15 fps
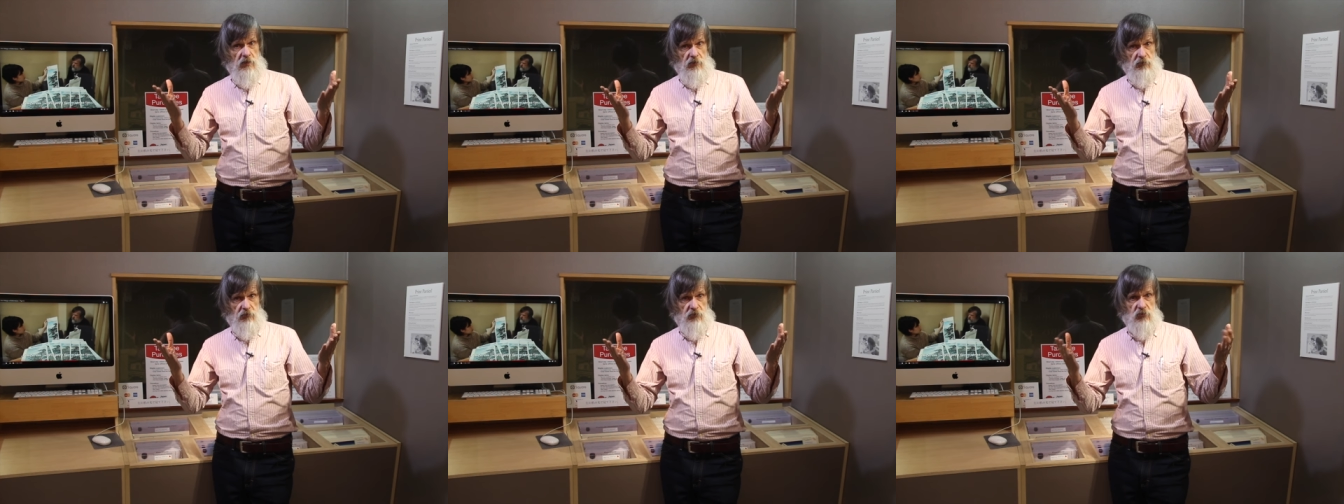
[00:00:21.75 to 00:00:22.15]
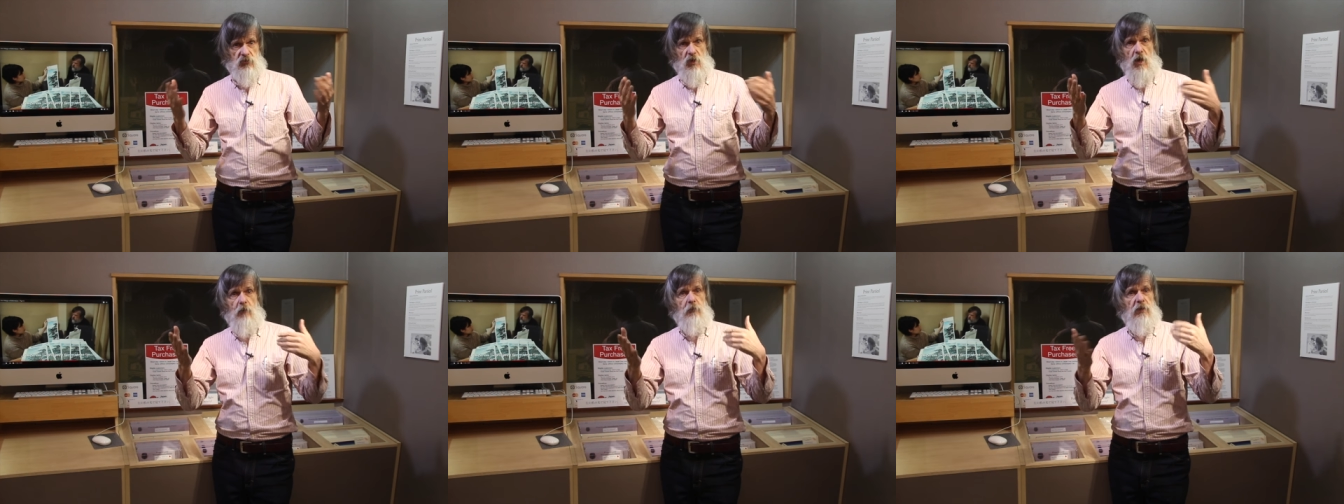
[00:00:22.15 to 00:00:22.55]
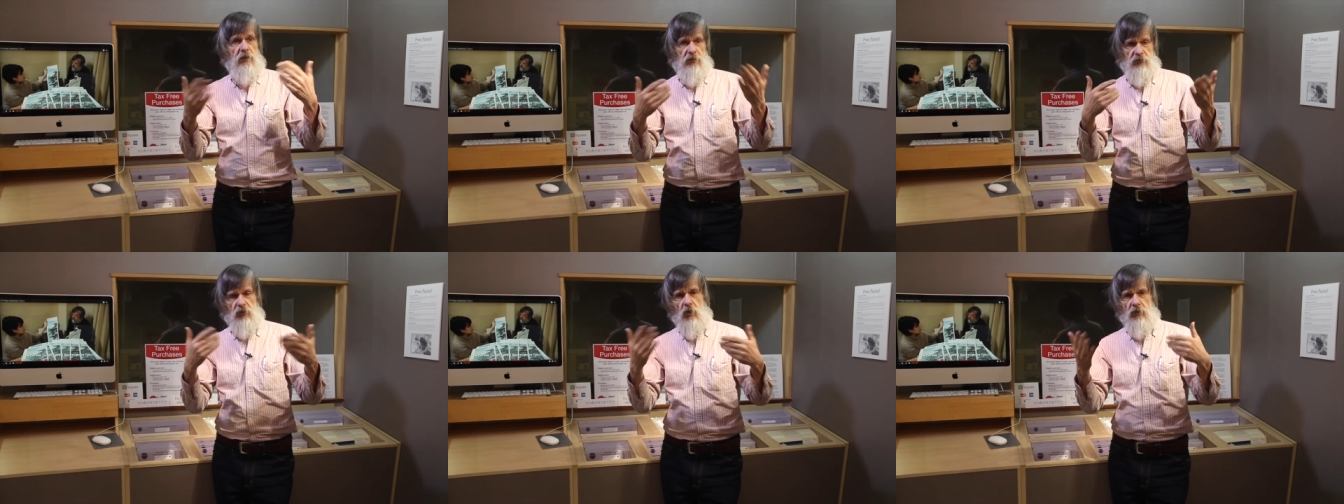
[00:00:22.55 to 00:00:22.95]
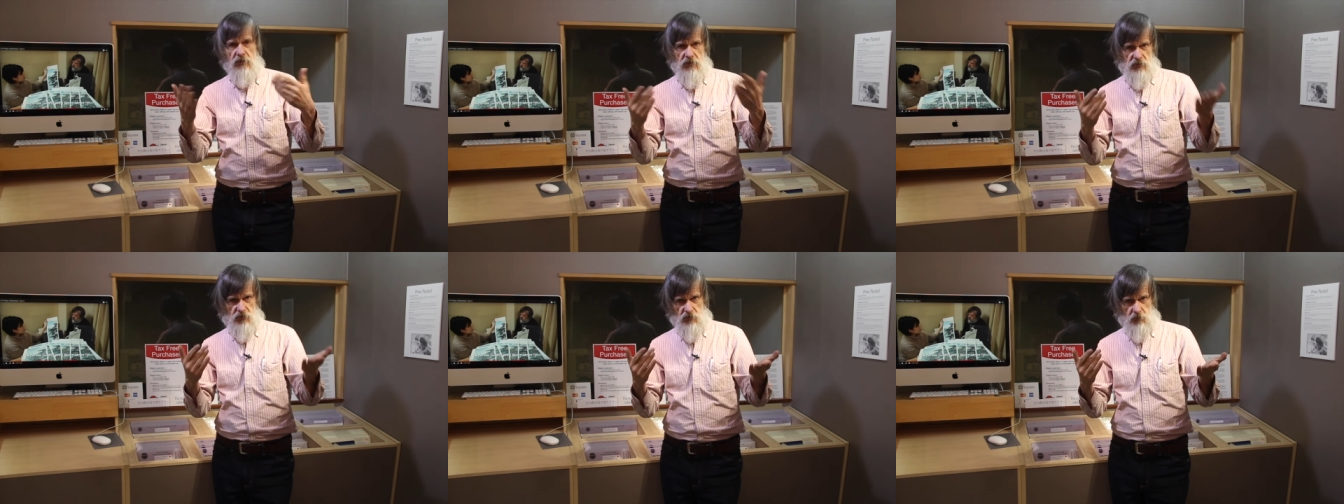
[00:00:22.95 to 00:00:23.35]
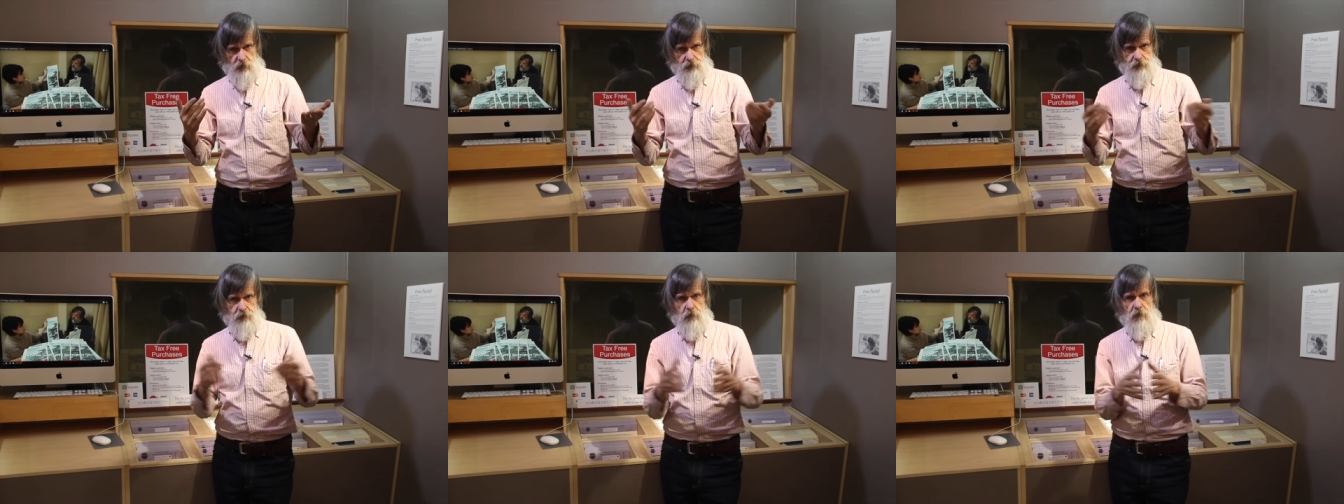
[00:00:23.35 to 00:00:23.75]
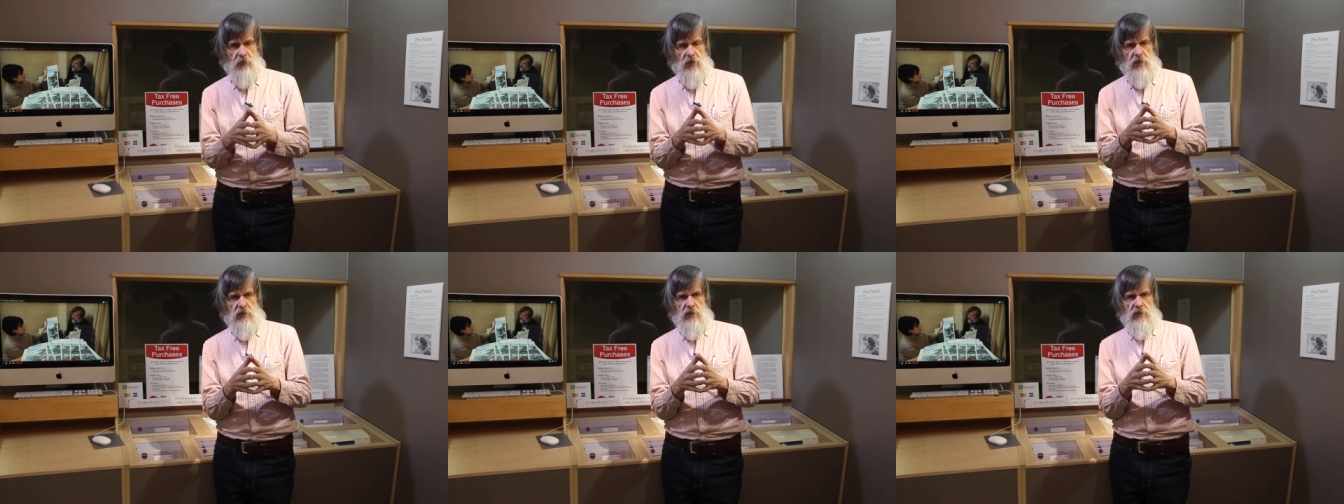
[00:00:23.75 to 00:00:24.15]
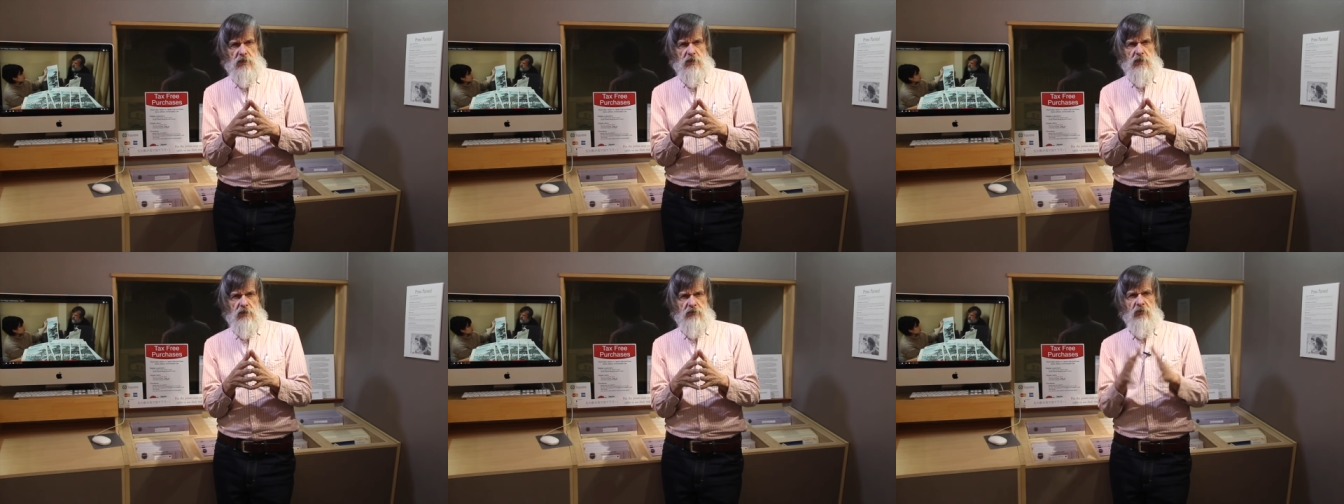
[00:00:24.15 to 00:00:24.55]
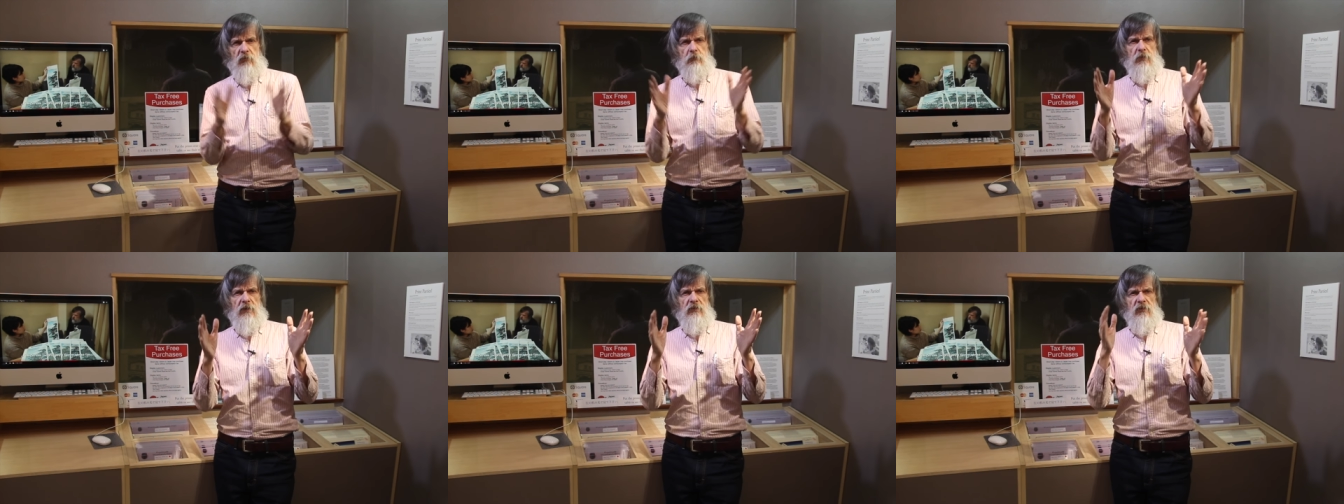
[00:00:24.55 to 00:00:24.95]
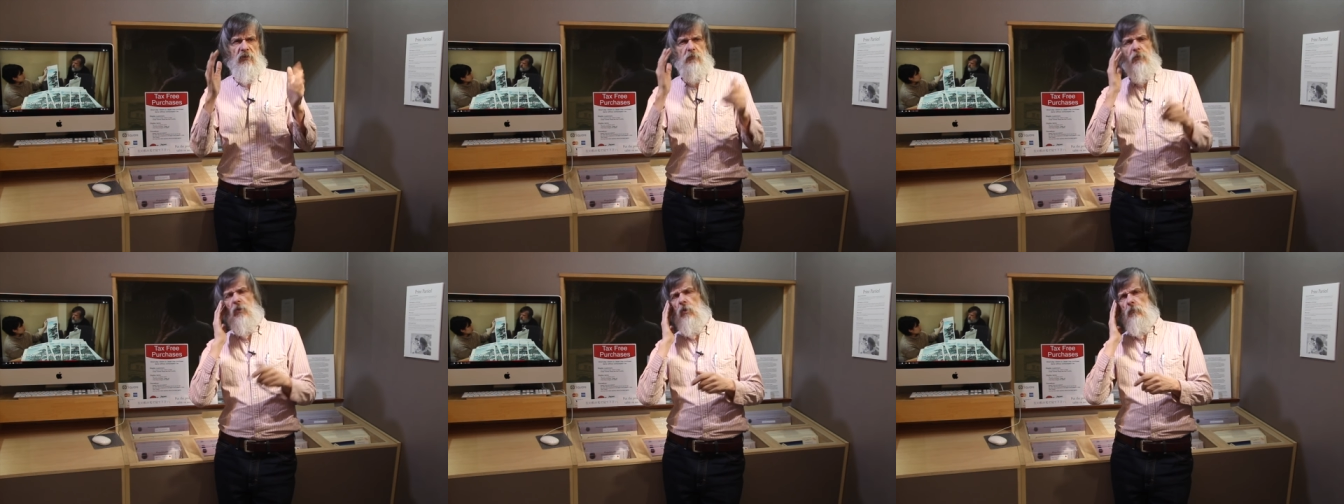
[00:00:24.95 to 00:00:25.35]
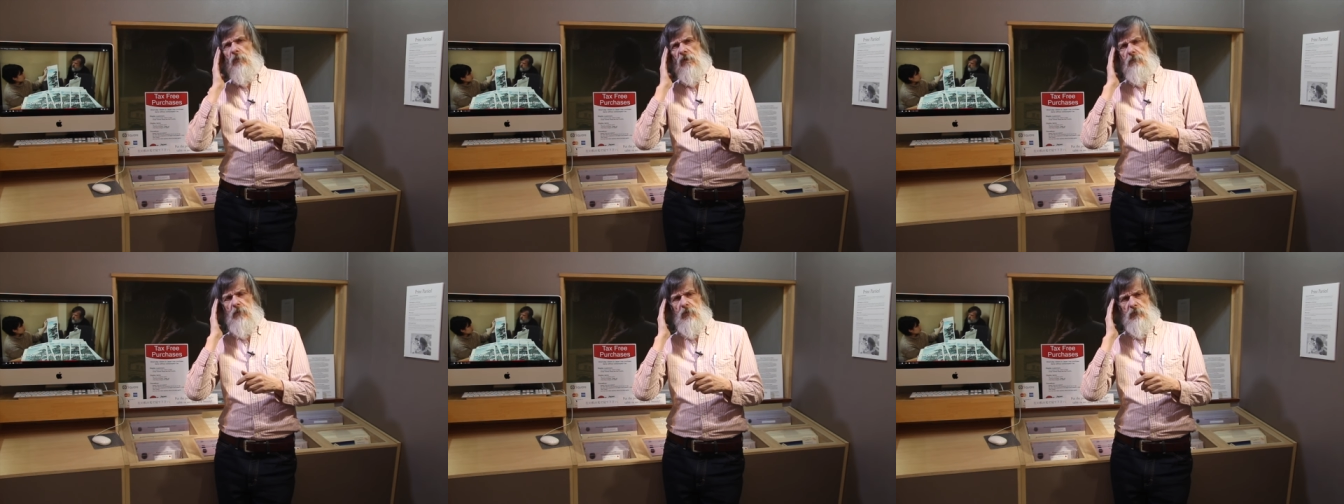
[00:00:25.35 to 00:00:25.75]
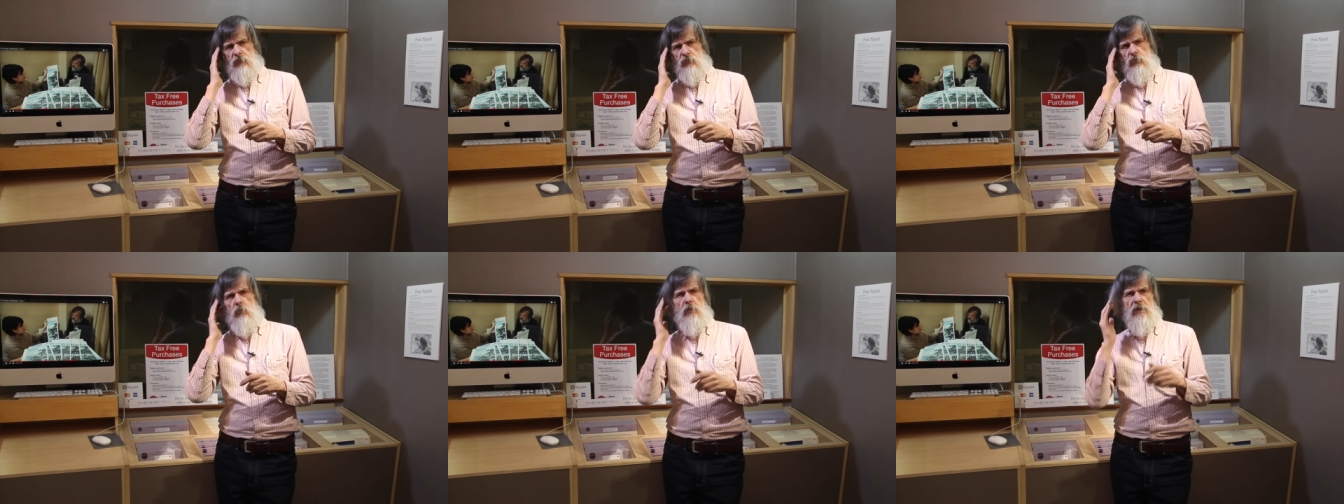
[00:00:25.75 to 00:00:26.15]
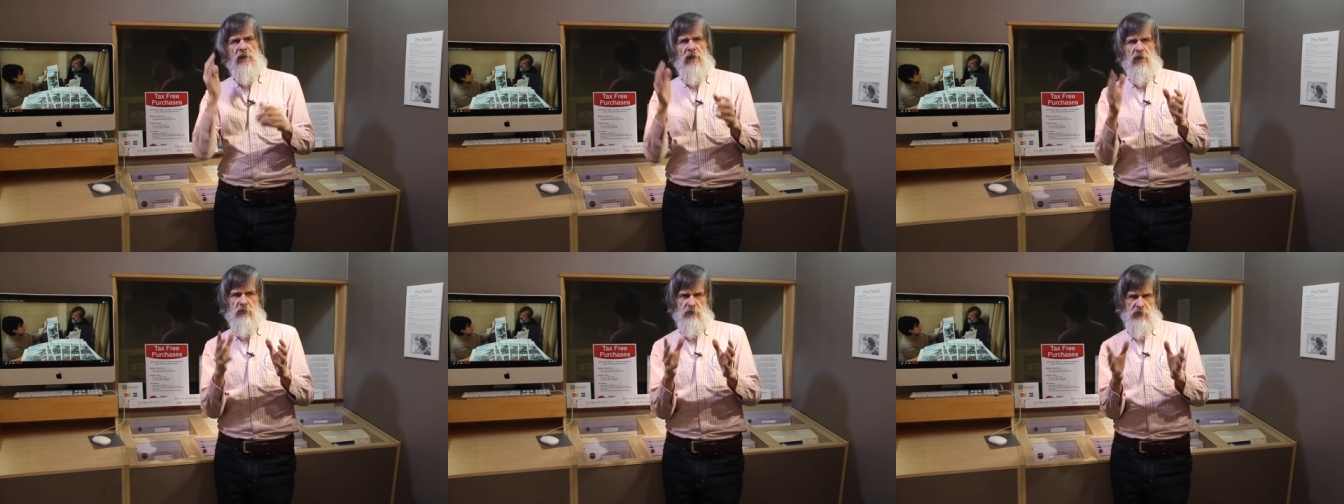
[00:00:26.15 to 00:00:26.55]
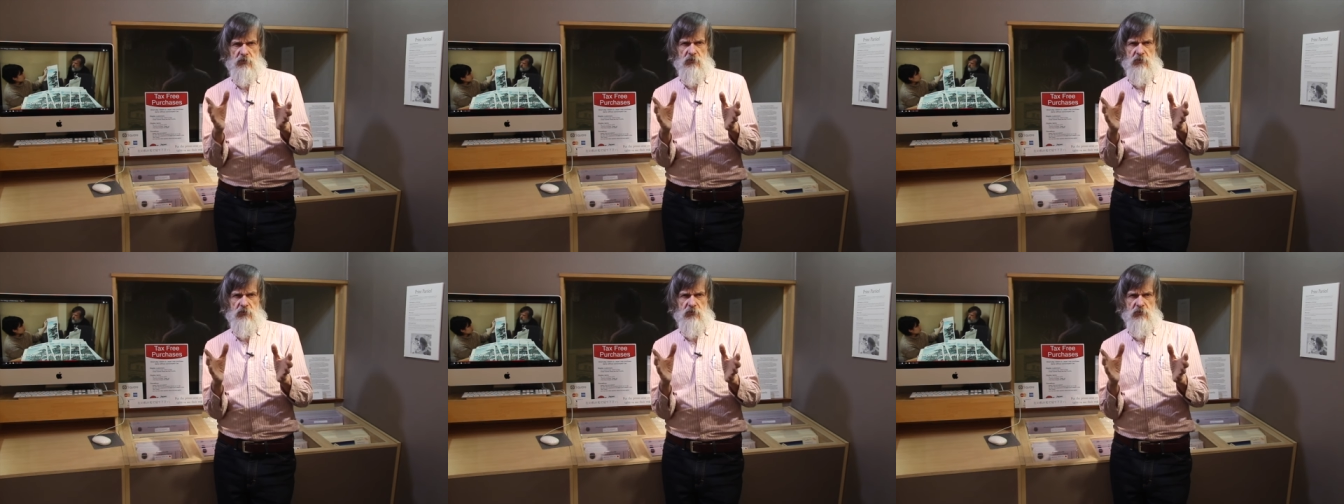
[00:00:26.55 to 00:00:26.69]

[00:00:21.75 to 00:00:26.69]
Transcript: here in the shop talking to you. This place has been open about 2.5